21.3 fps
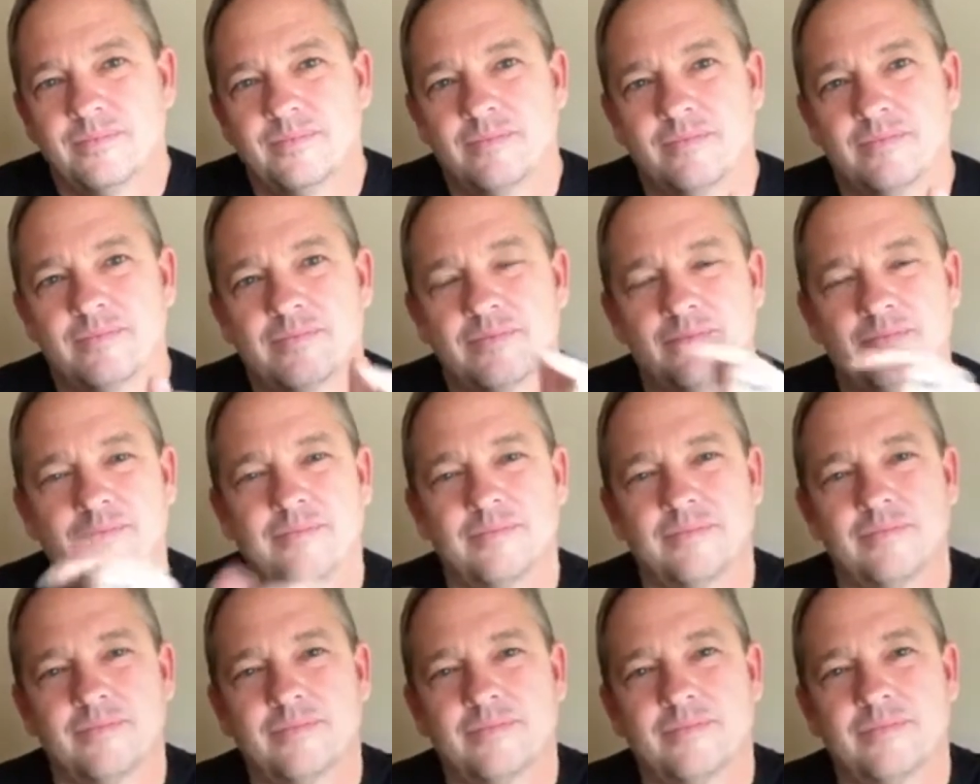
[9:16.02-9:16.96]

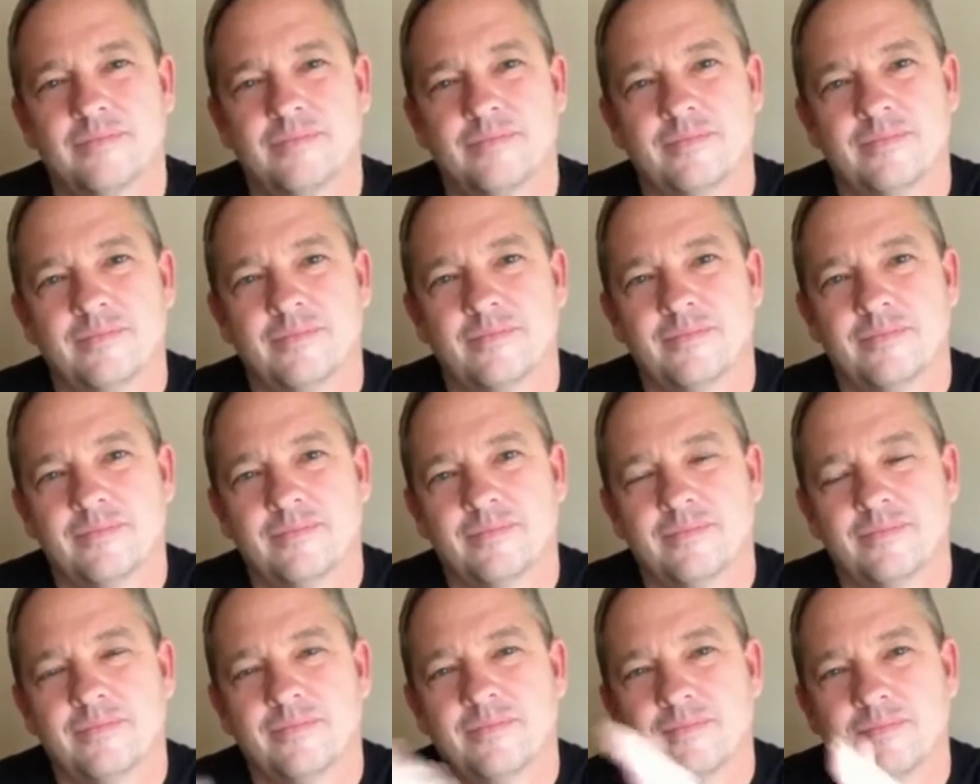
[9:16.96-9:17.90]

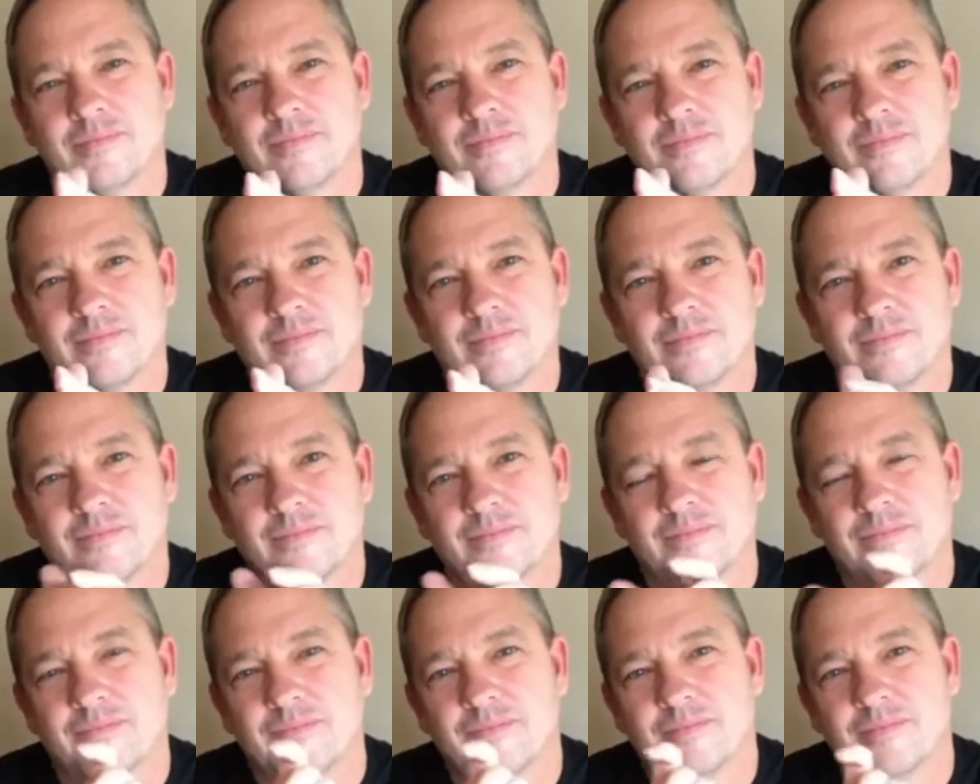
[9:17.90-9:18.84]

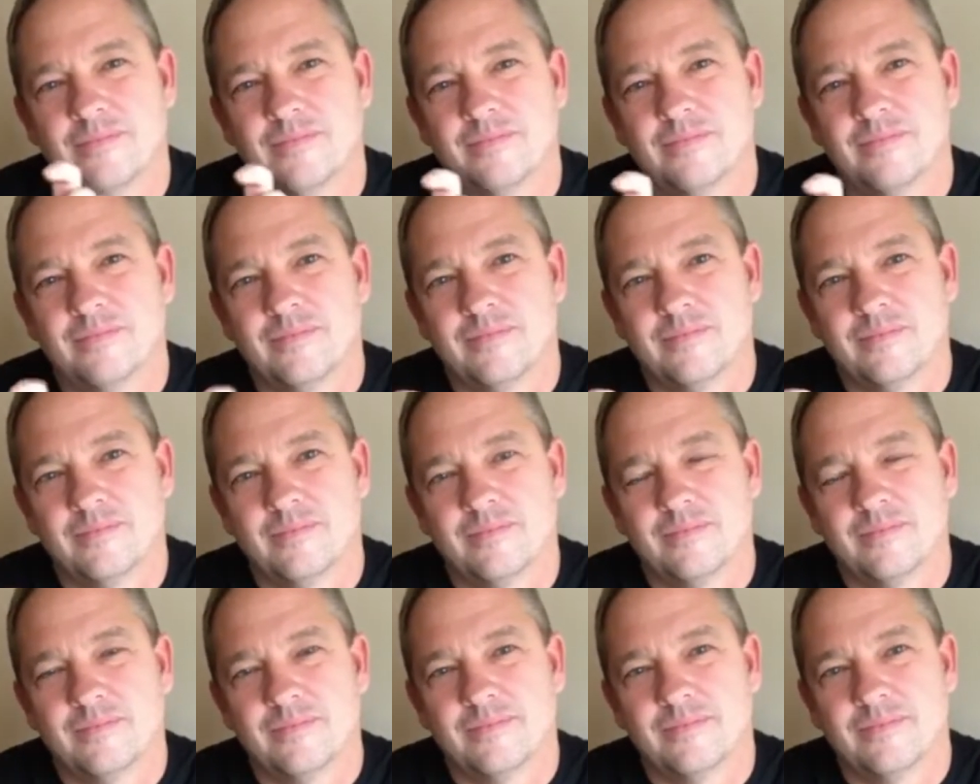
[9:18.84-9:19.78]

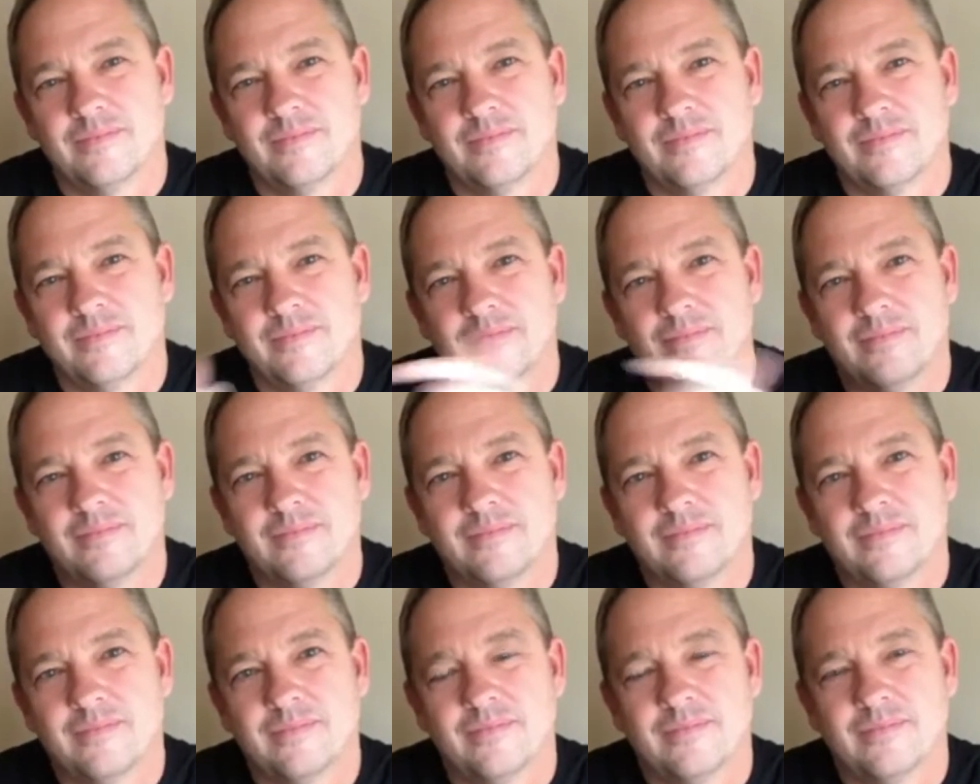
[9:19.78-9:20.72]

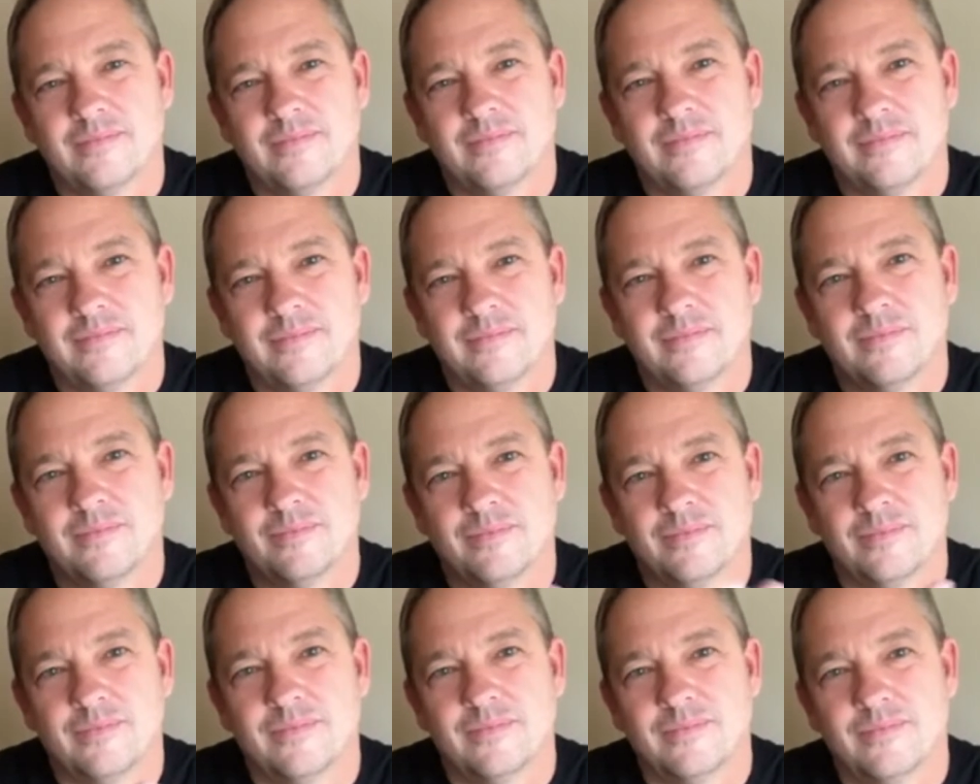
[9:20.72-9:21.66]

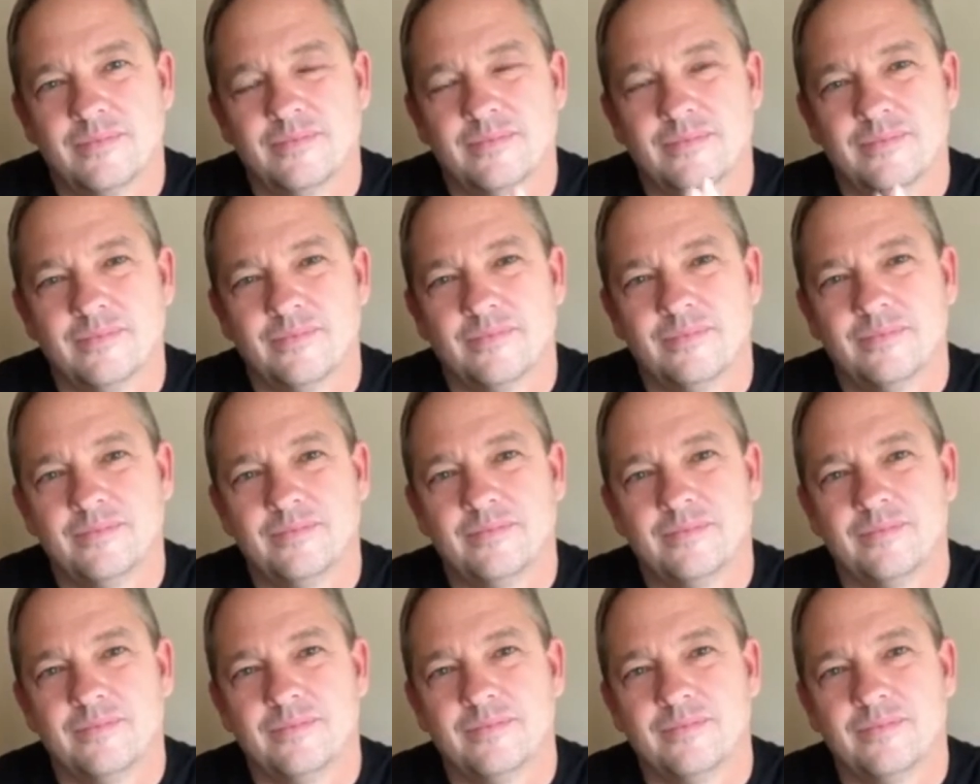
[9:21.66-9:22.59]

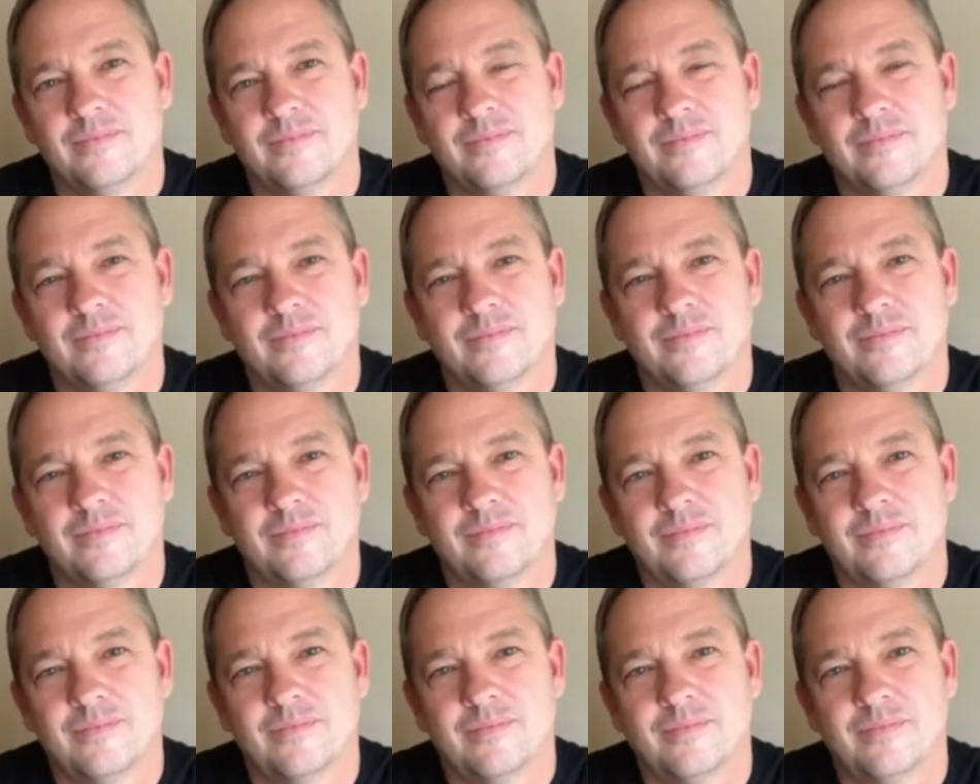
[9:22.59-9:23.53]

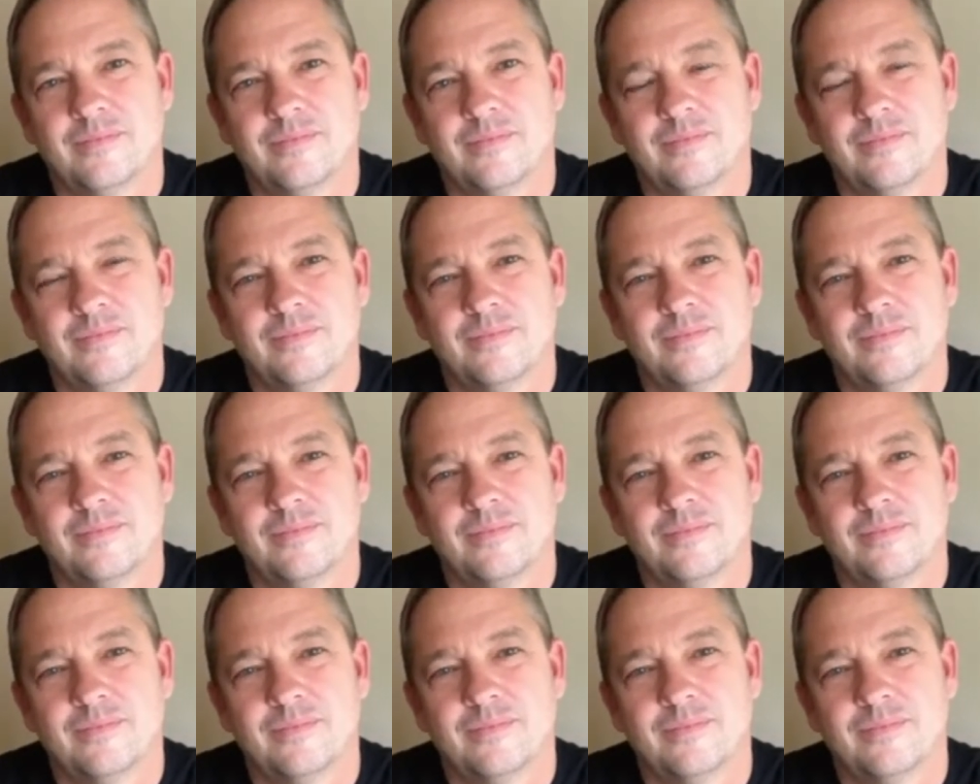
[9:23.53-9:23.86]
(silent)